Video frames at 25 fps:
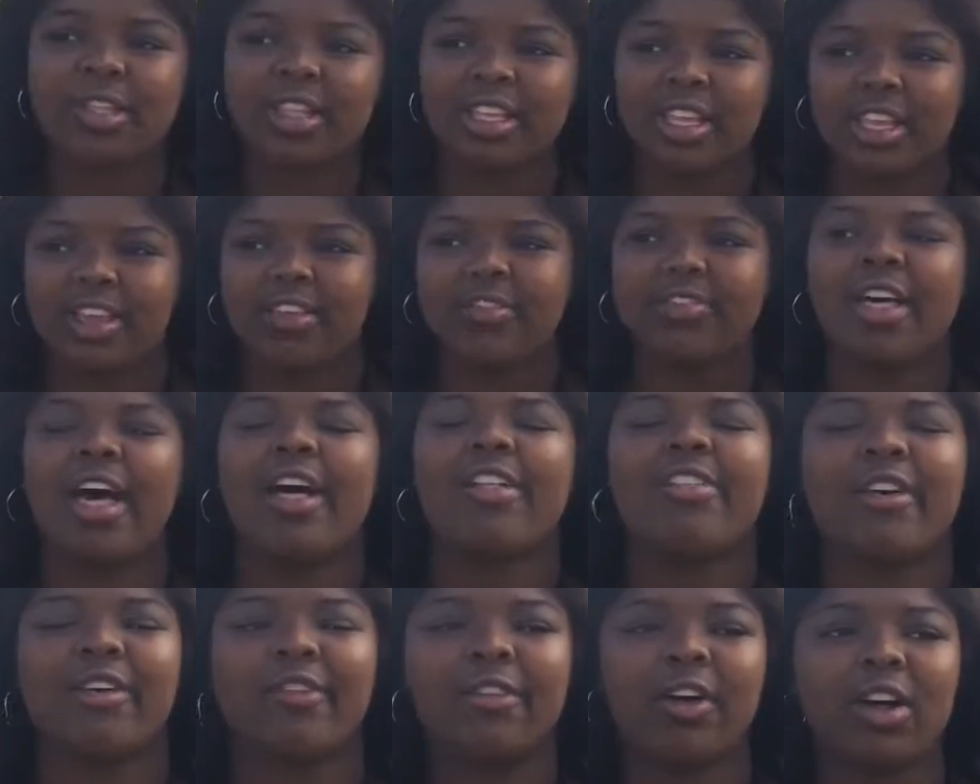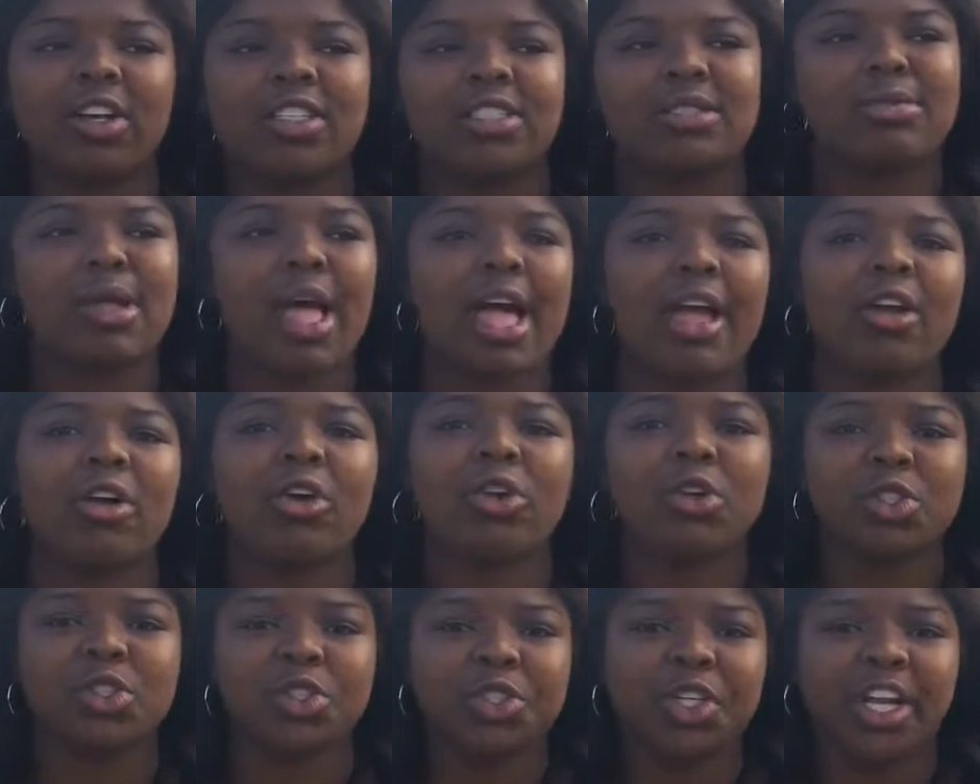I believe that the false
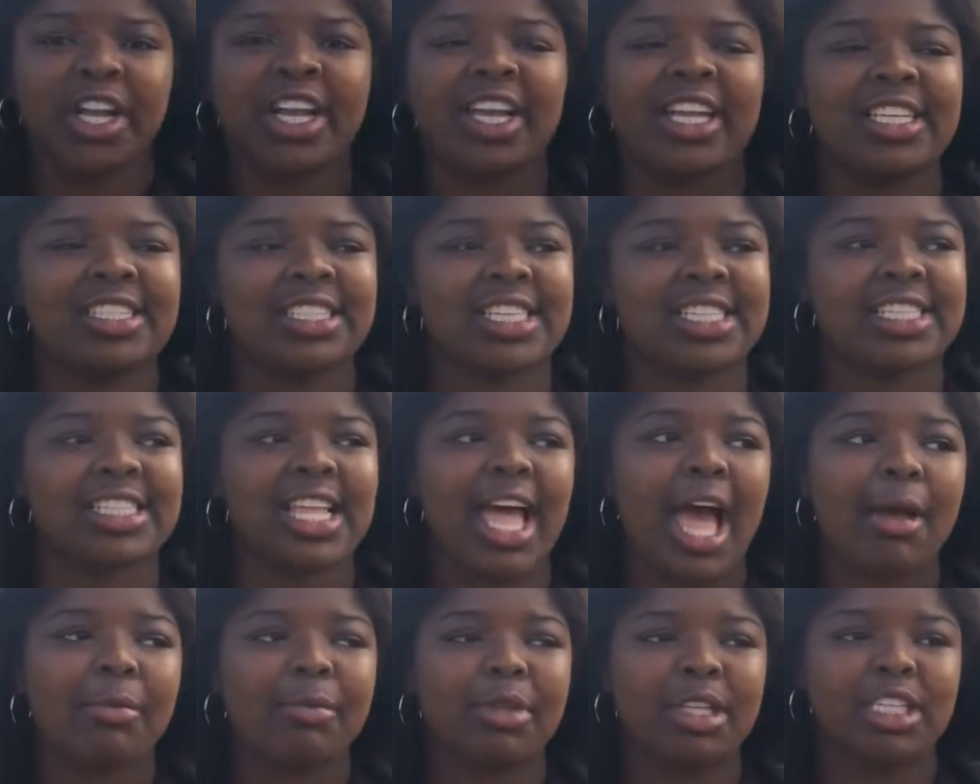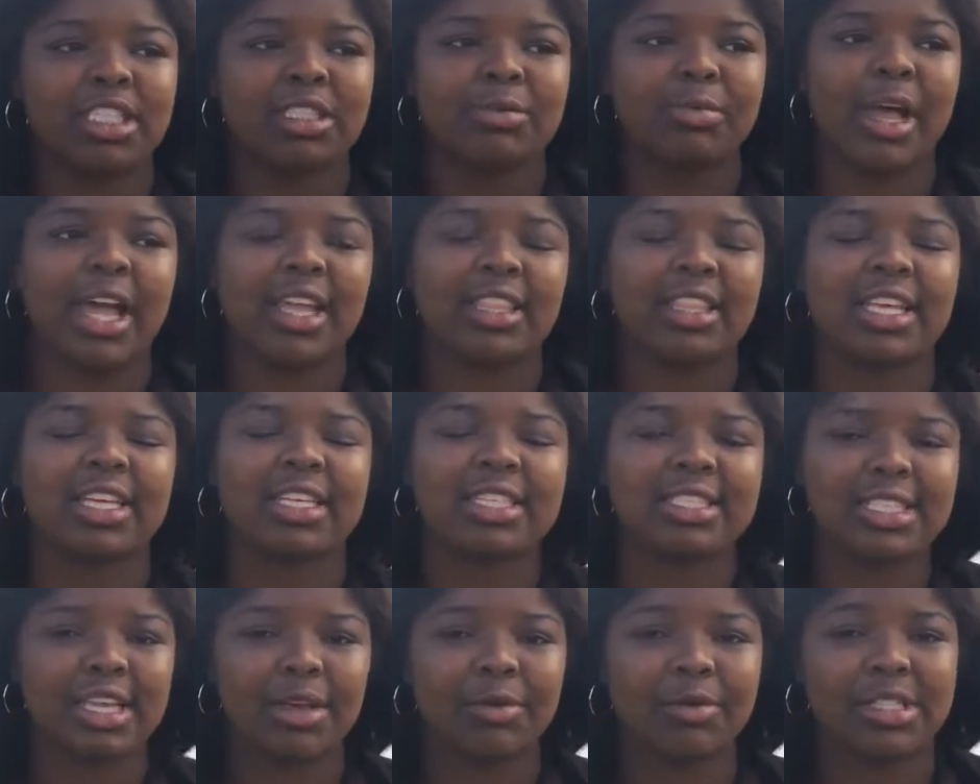black culture is established by
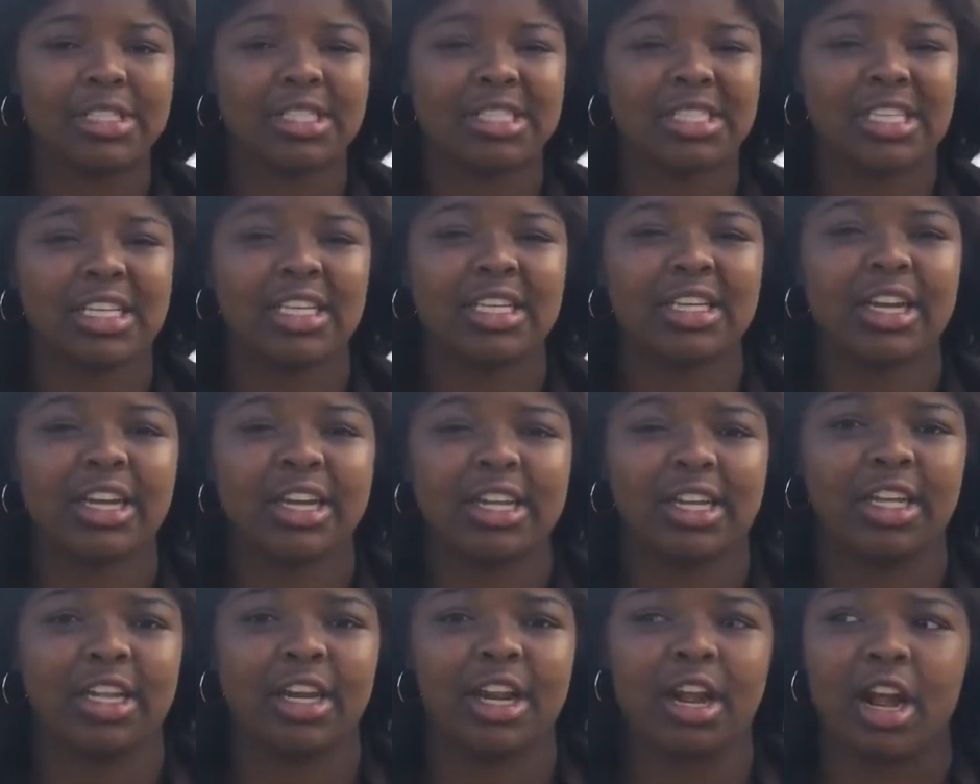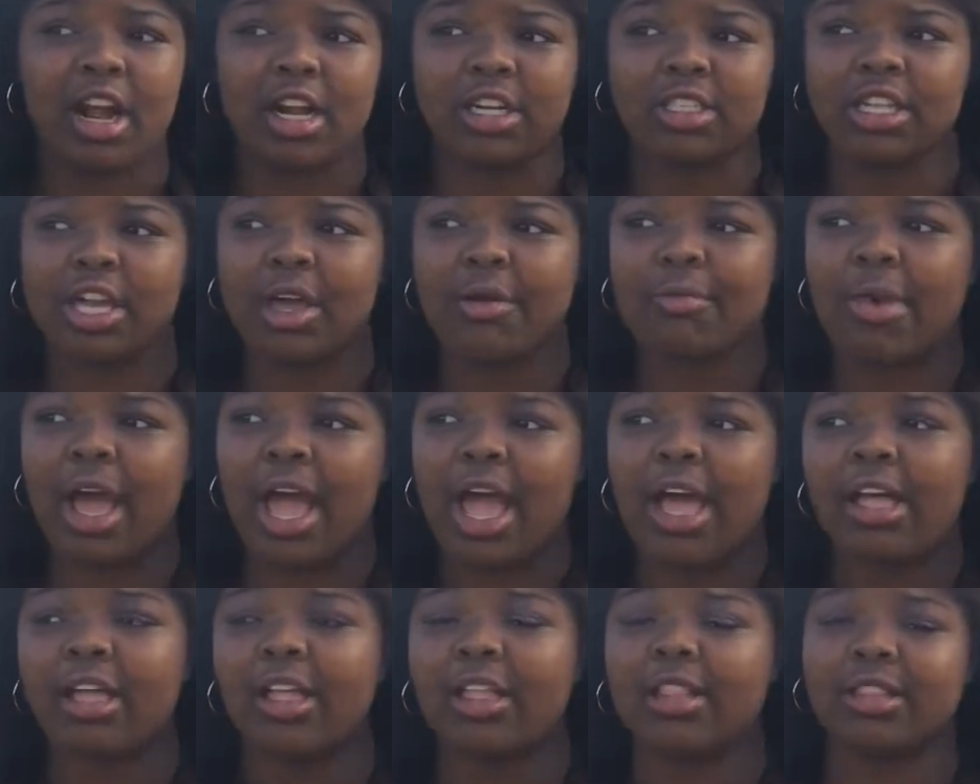things that we see and are done
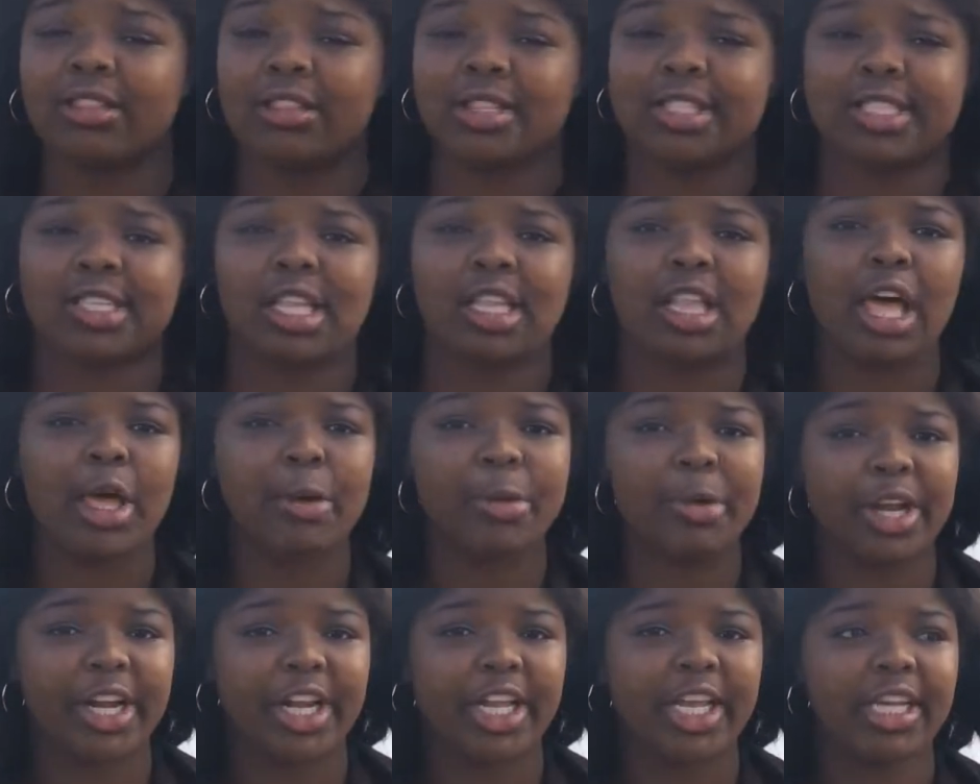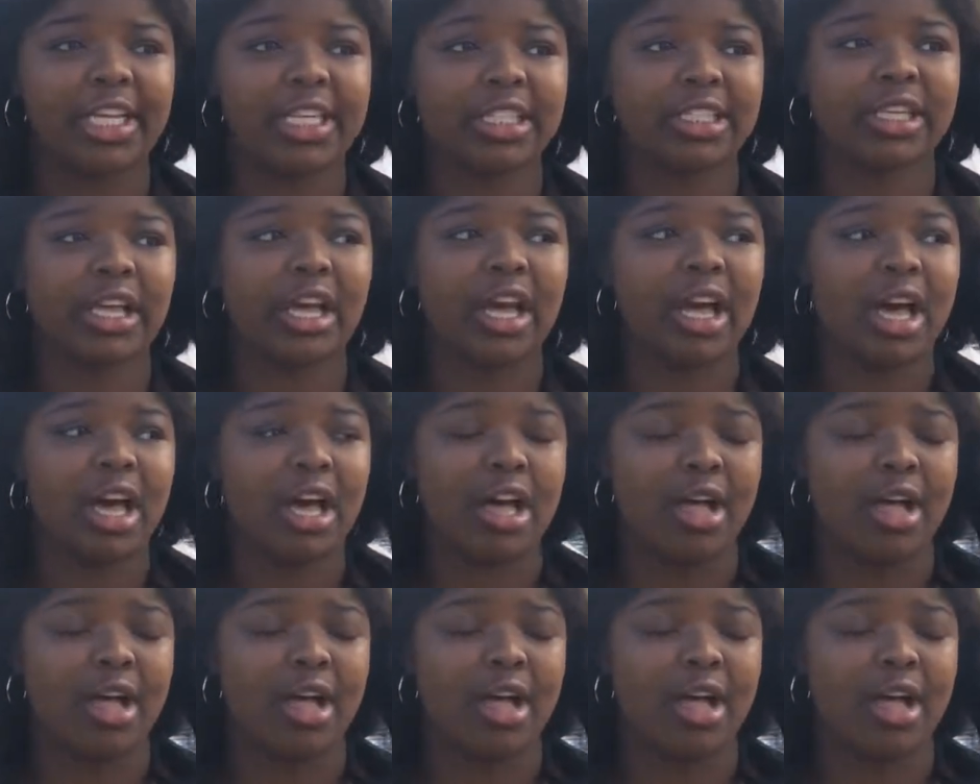by celebrities.